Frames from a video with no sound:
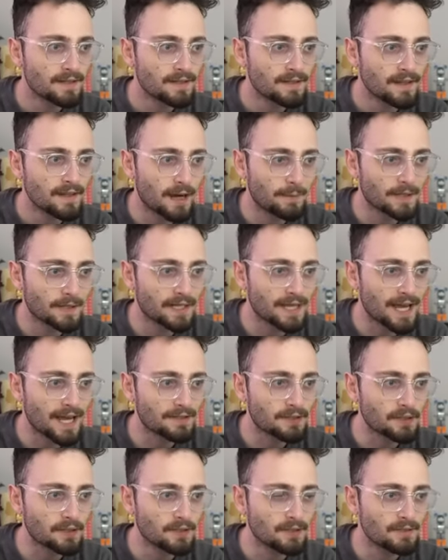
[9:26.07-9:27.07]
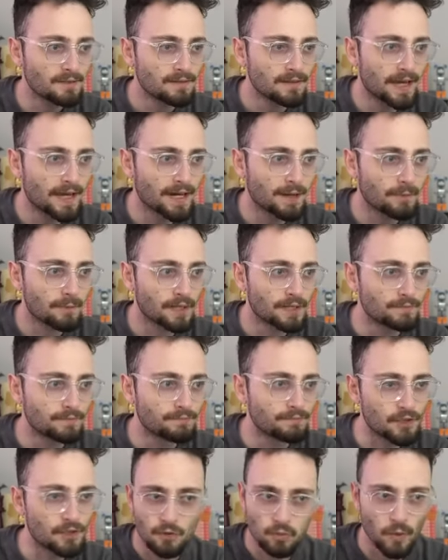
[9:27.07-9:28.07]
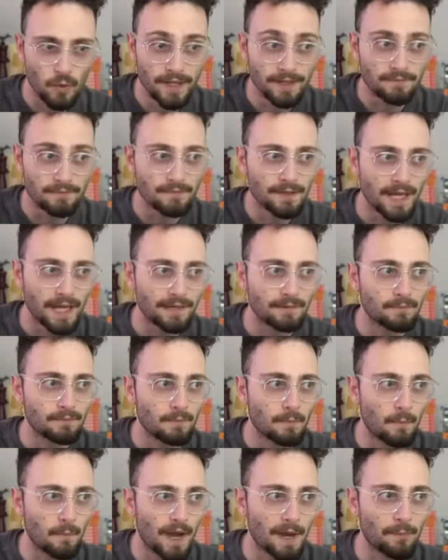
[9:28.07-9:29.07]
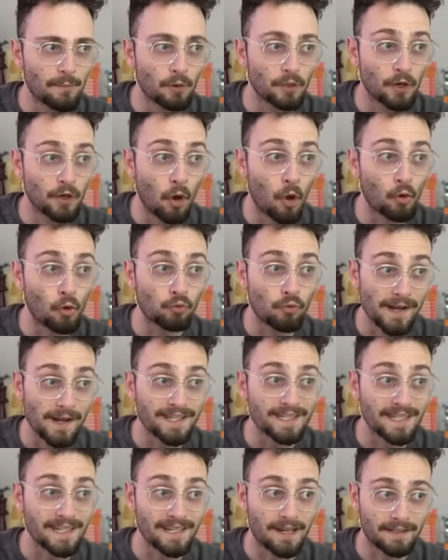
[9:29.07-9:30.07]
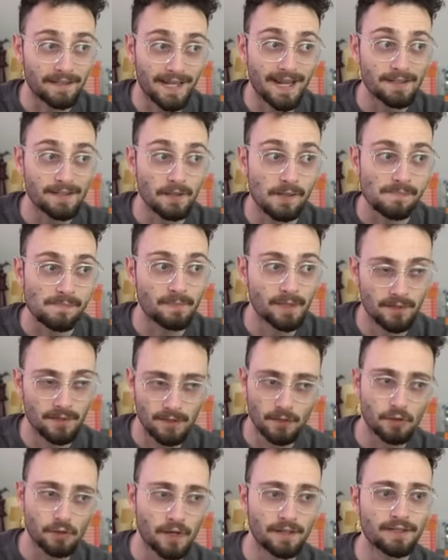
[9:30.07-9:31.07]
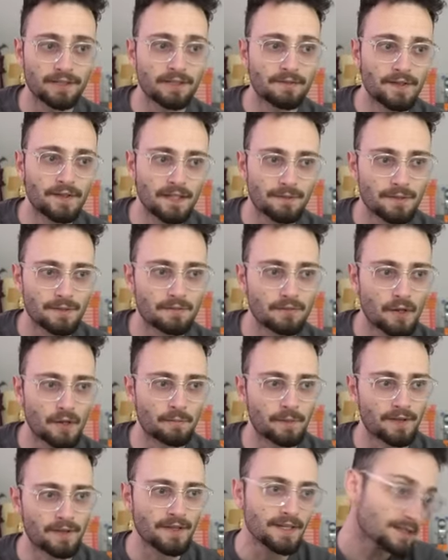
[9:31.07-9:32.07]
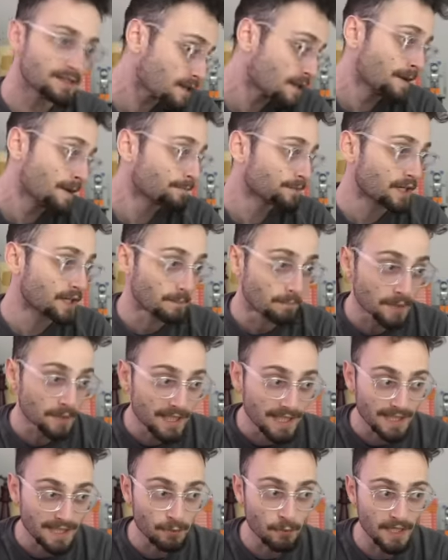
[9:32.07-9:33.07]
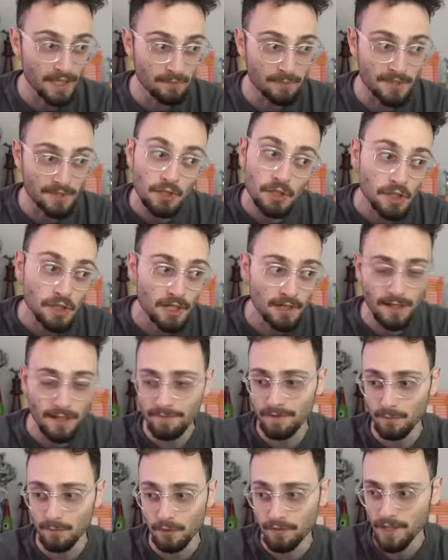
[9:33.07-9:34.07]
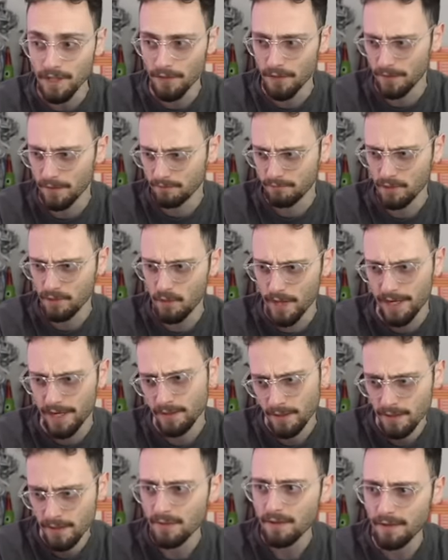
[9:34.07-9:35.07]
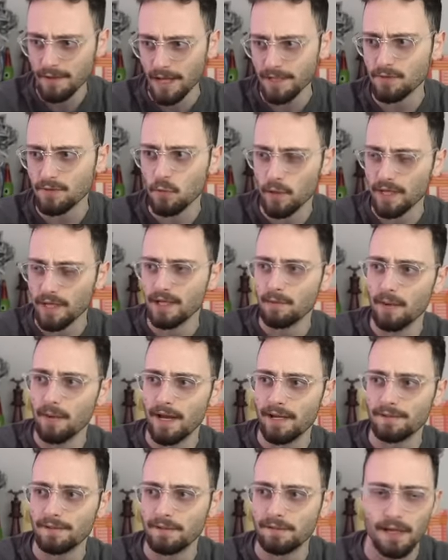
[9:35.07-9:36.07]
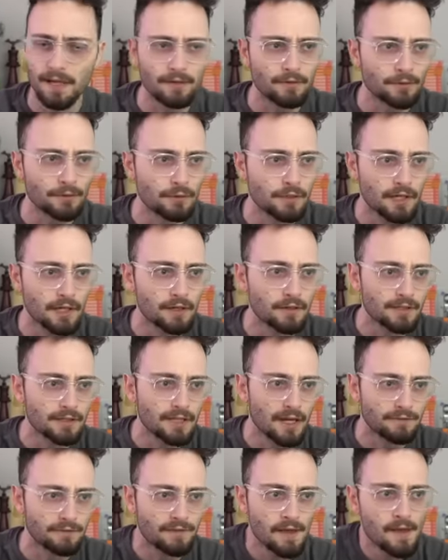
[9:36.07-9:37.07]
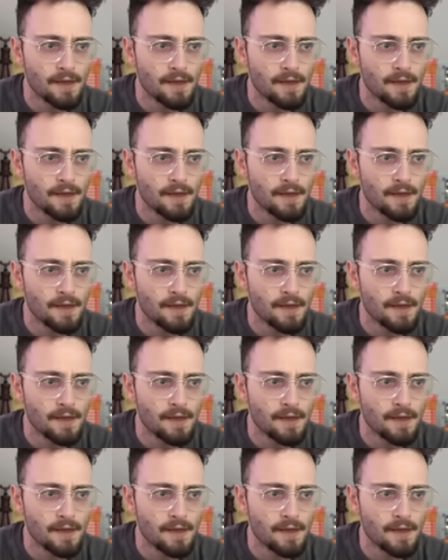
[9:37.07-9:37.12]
I'm going to castle, and I'm going to just win. Like, my opponent already cannot castle because they're trying to defend themselves. So I played this, completely winning position in 11 moves. I thought, okay, nice. We're getting back into Title Tuesday. Good stuff.